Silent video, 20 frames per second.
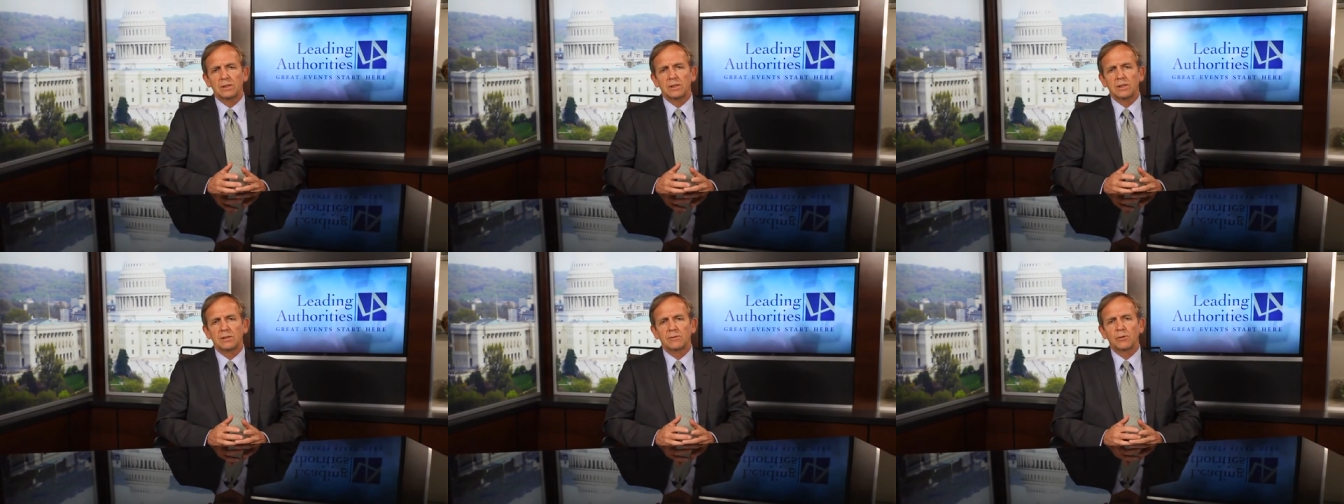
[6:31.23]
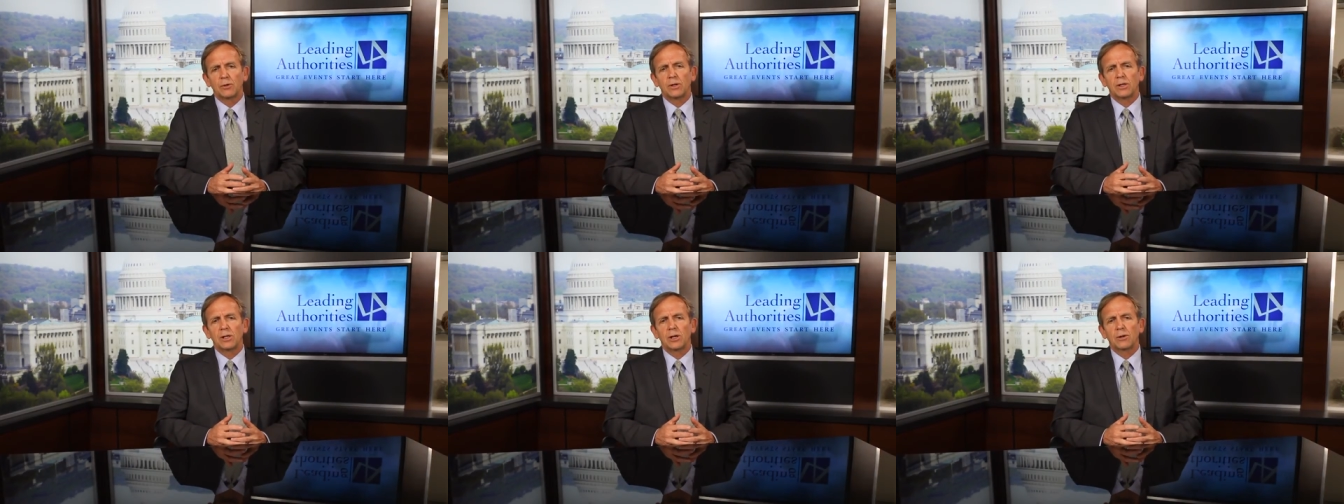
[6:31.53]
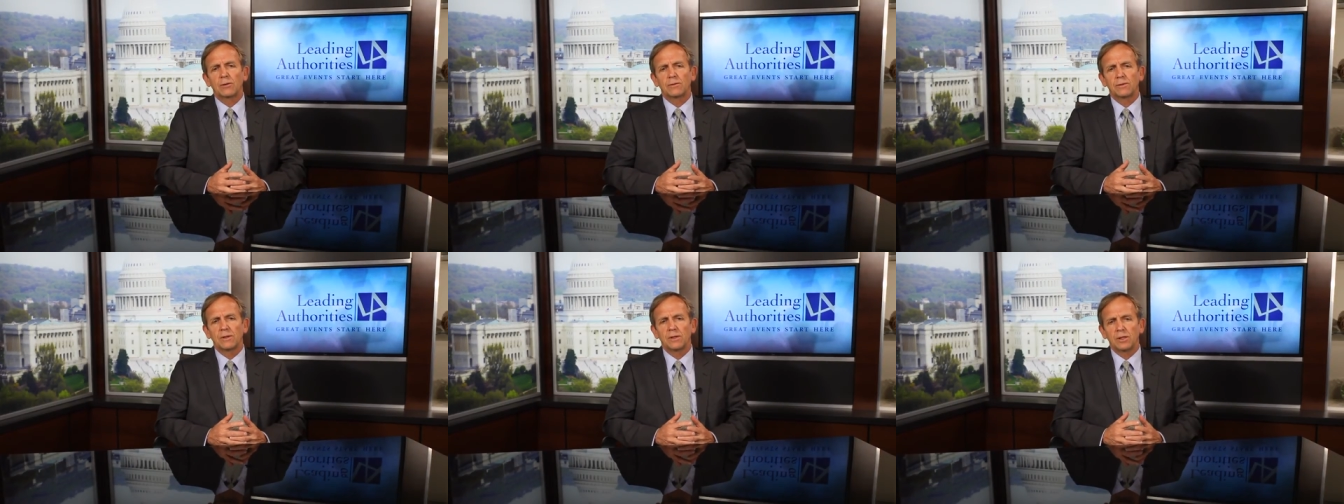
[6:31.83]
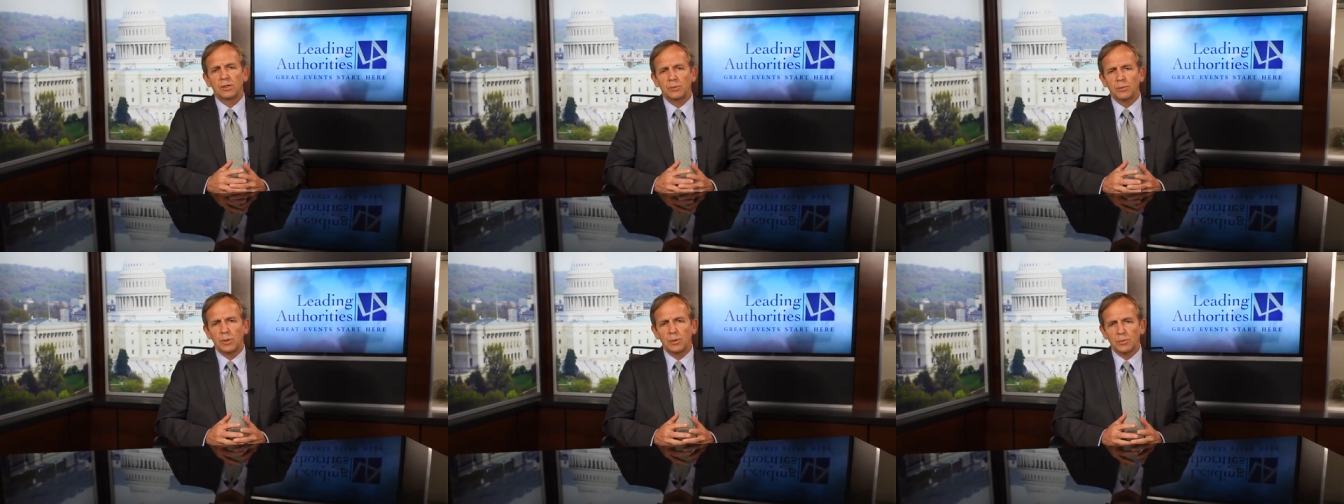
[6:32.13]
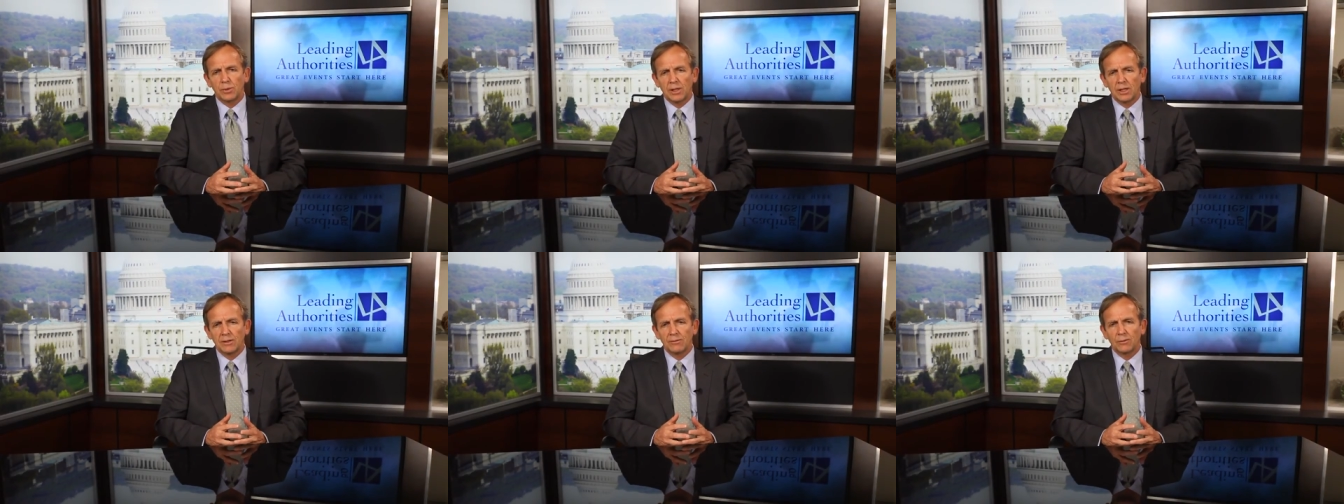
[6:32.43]
uh, very carefully, that it be
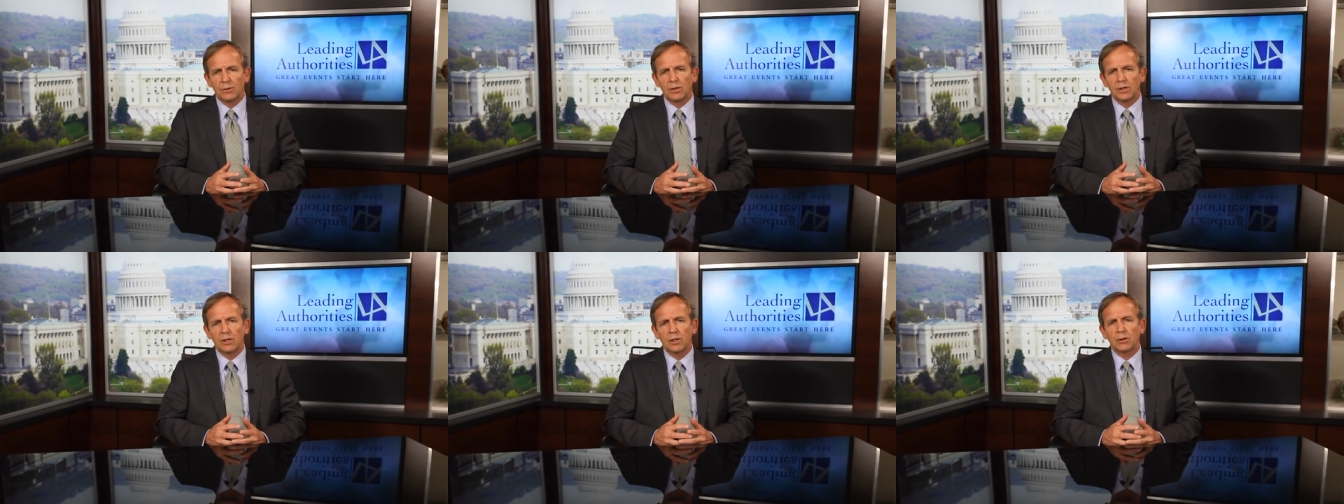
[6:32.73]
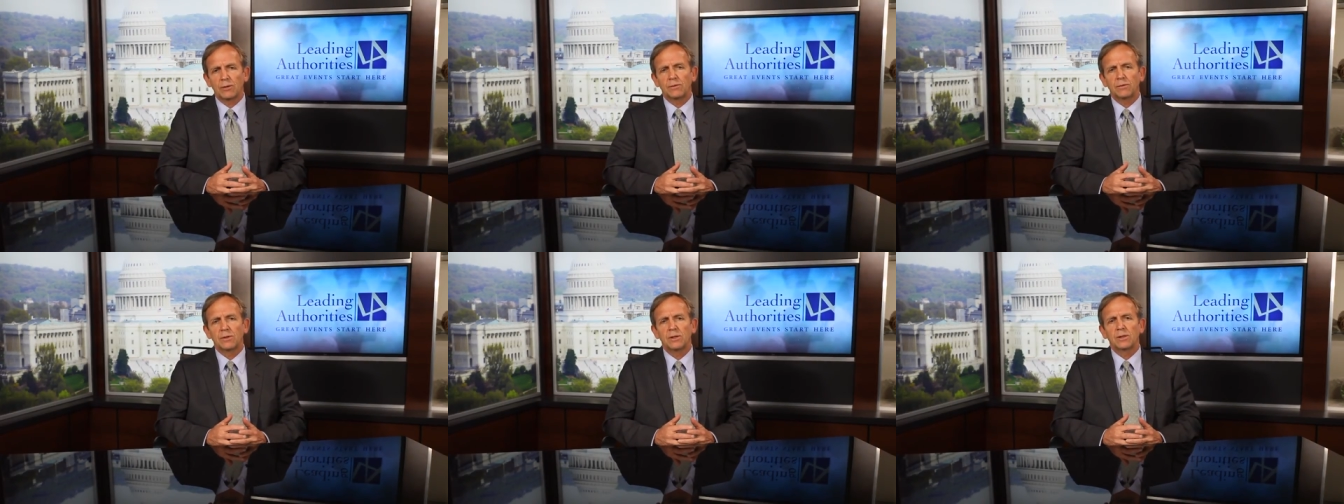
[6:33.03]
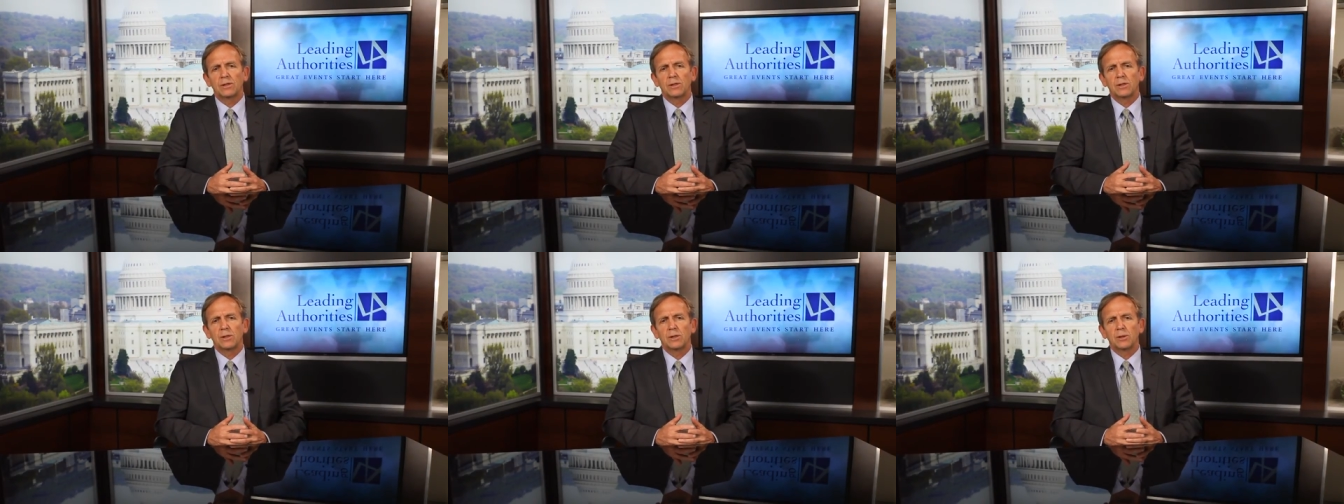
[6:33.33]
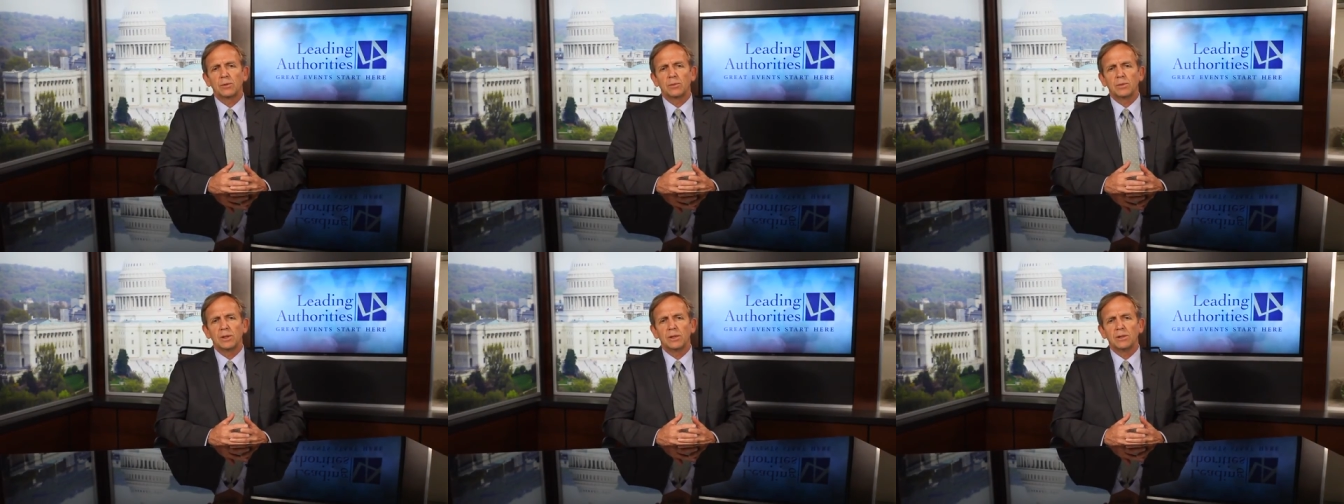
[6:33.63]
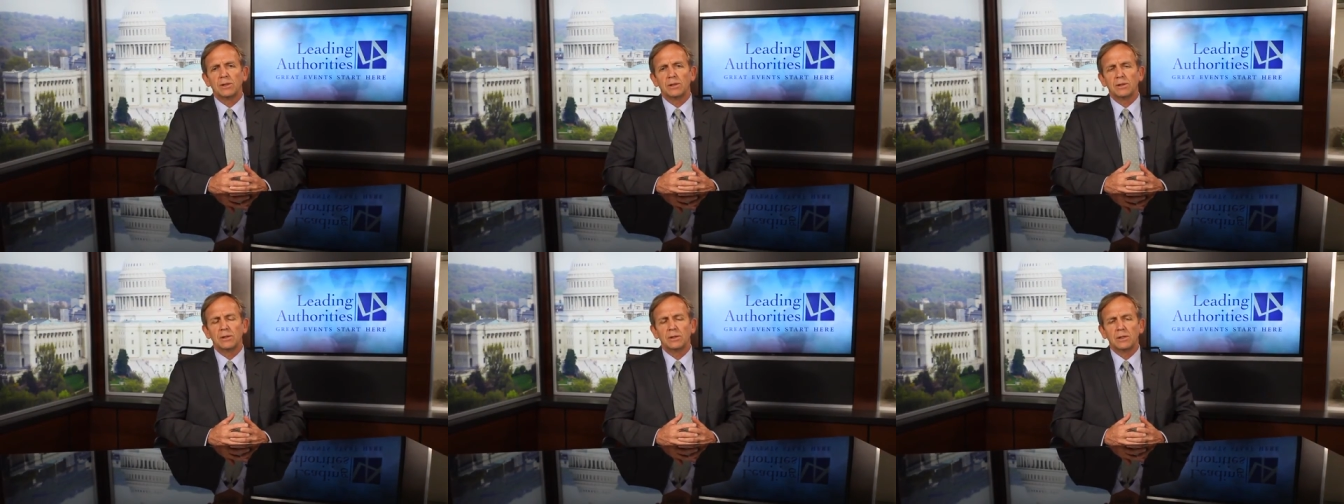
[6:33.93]
planned very carefully, that it
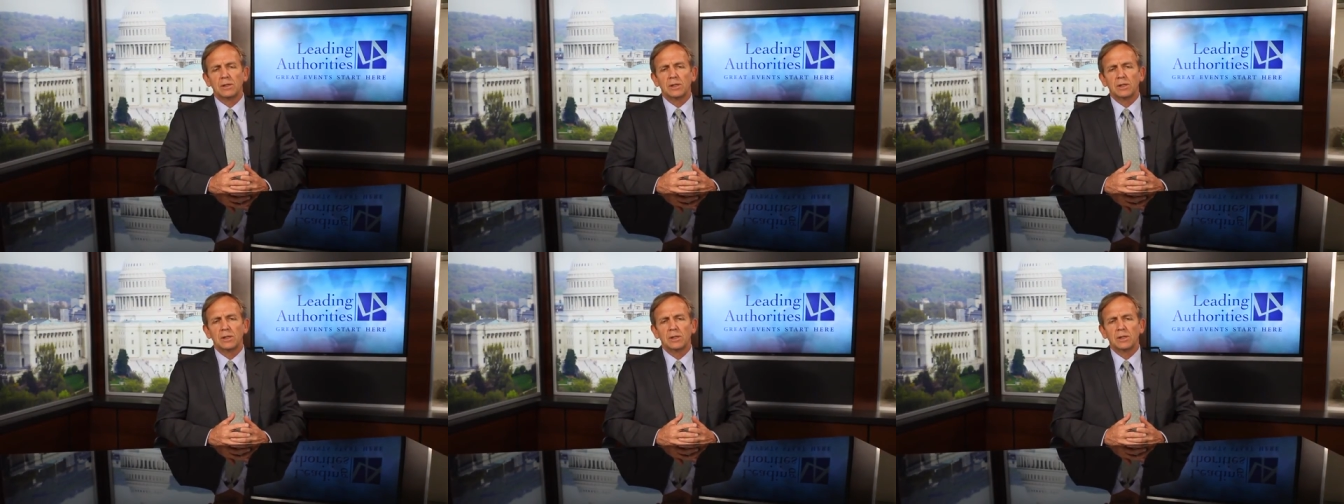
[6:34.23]
be